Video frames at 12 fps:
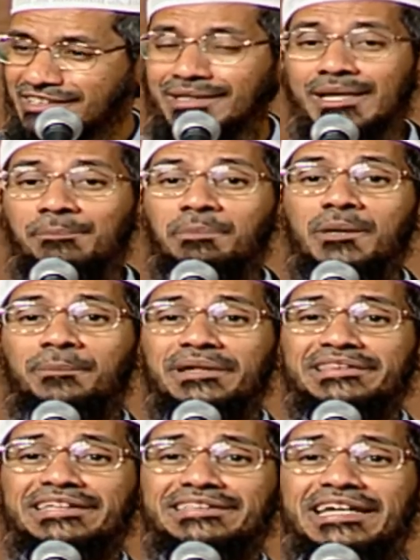people
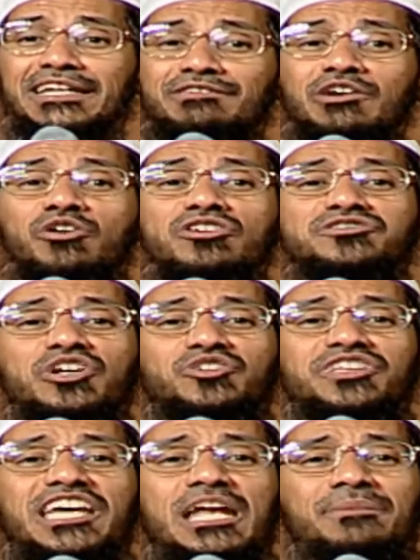think that if they go to
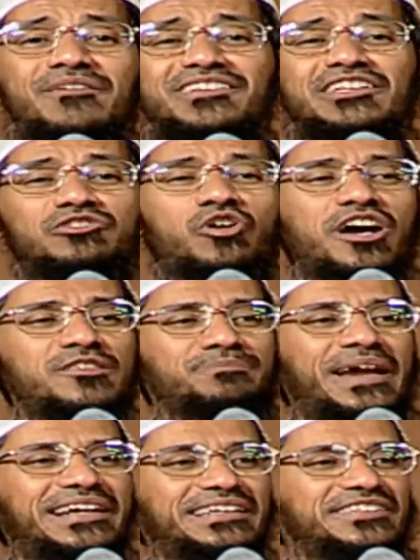Saudi Arabia where this law is
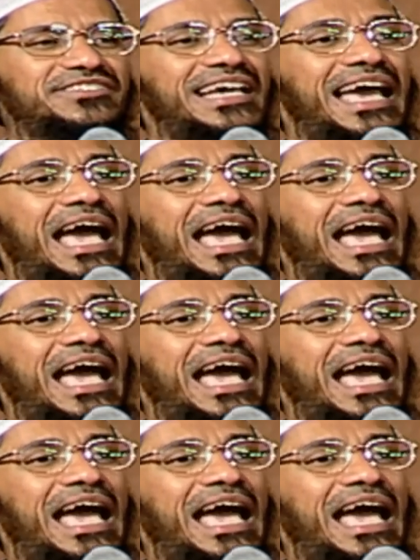practiced,